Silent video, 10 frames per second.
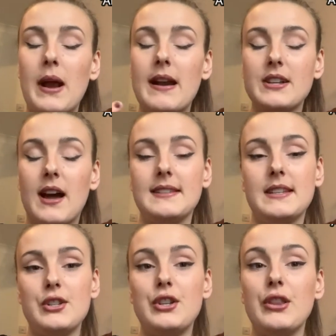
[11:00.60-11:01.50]
where it ties
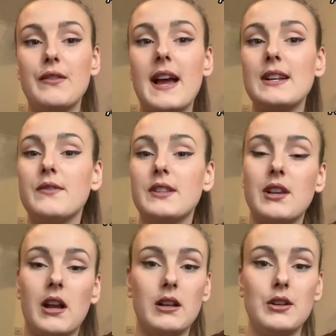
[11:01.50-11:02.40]
into the fact of the
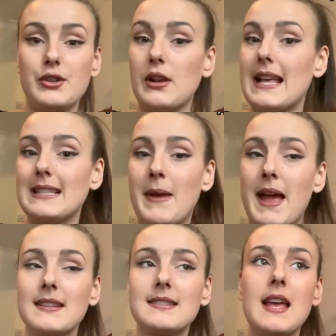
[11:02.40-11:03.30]
psychological
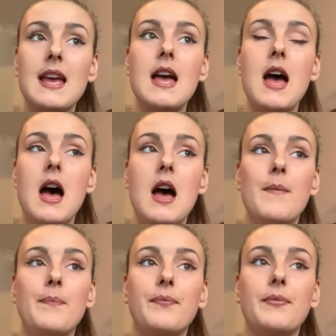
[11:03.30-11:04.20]
aspects
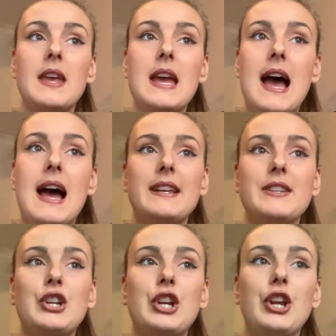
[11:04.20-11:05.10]
um,
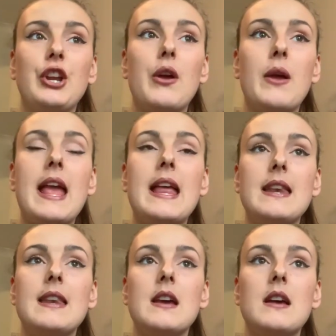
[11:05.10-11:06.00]
and you know
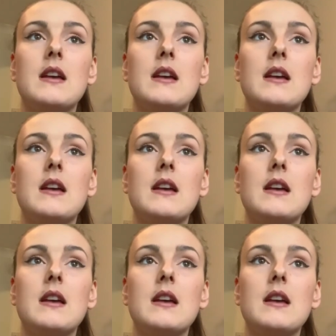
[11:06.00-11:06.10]
in